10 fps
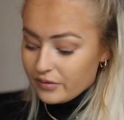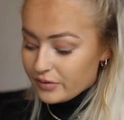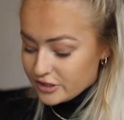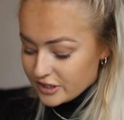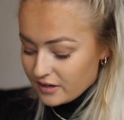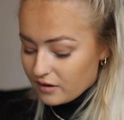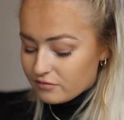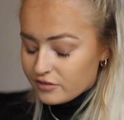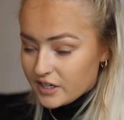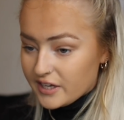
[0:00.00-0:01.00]
which again,
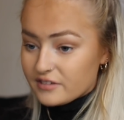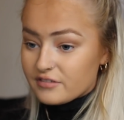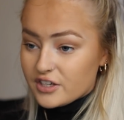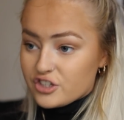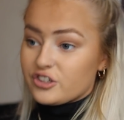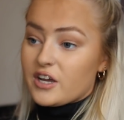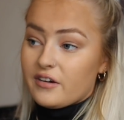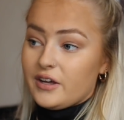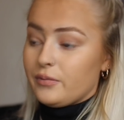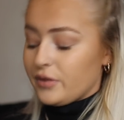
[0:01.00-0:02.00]
I'm really adventuring
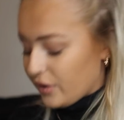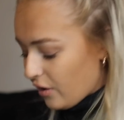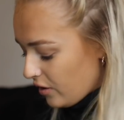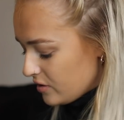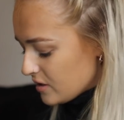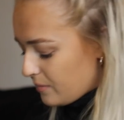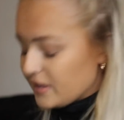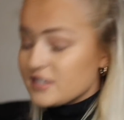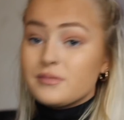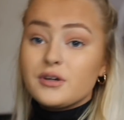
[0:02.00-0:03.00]
out here with the coats. I
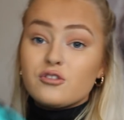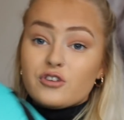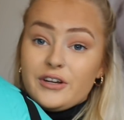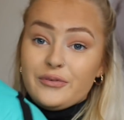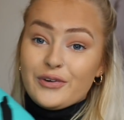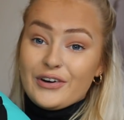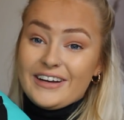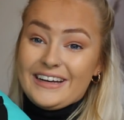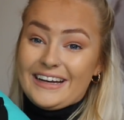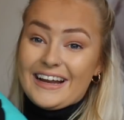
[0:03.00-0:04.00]
picked up a green
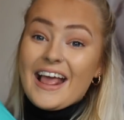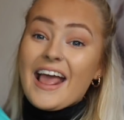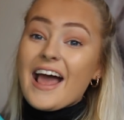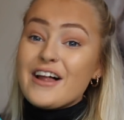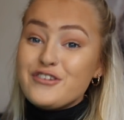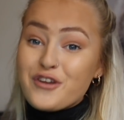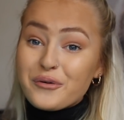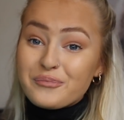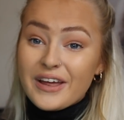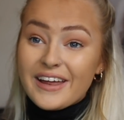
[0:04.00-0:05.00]
one.
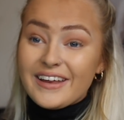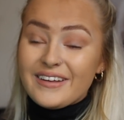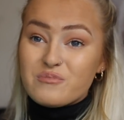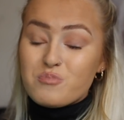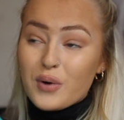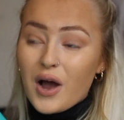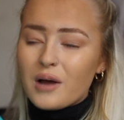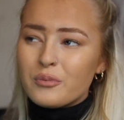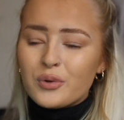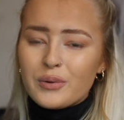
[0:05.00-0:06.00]
Not me, but
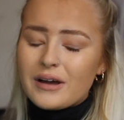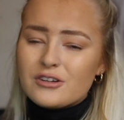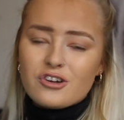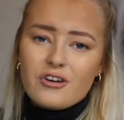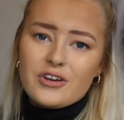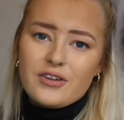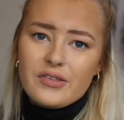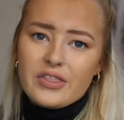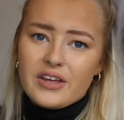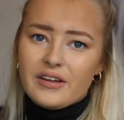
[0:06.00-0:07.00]
I'm all about trying new
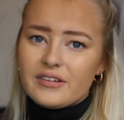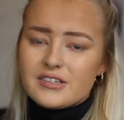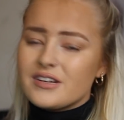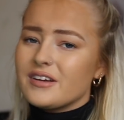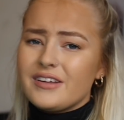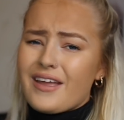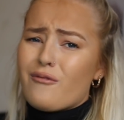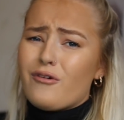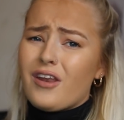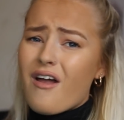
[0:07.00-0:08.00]
things. You know, you
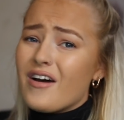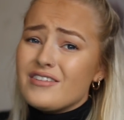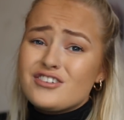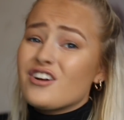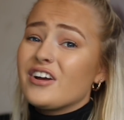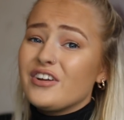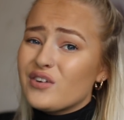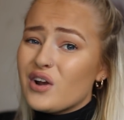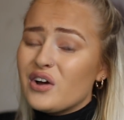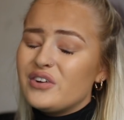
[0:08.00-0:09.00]
get one life, try new
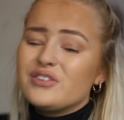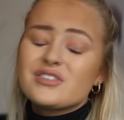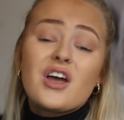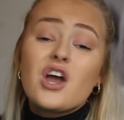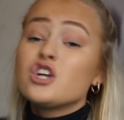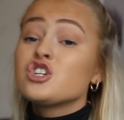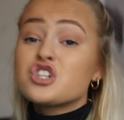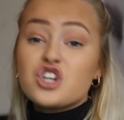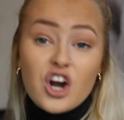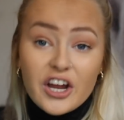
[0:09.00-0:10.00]
clothes,
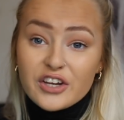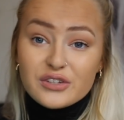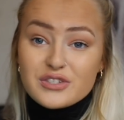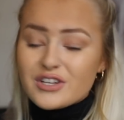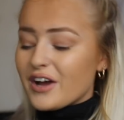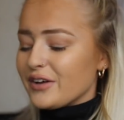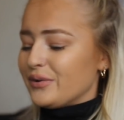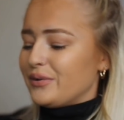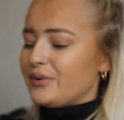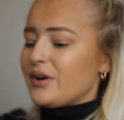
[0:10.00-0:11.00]
try a new
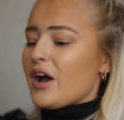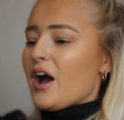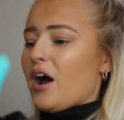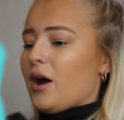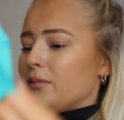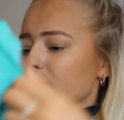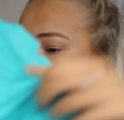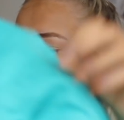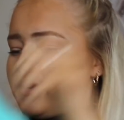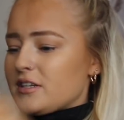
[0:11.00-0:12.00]
style.
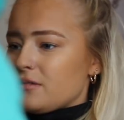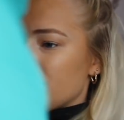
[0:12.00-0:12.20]
So I picked